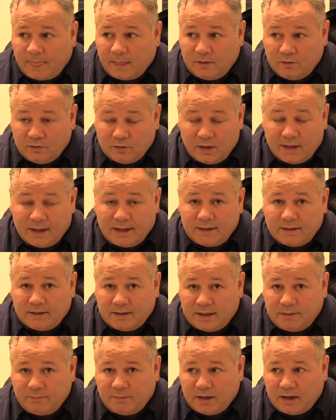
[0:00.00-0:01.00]
Good luck,
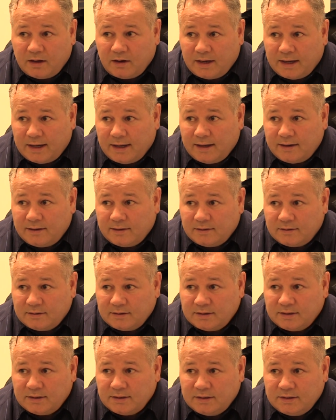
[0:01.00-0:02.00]
keep going hard, and
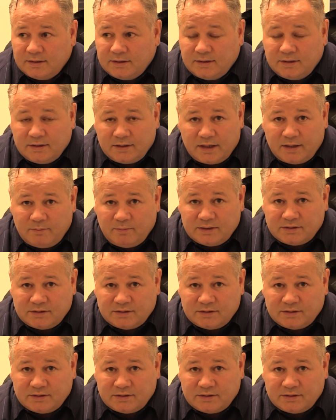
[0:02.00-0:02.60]
keep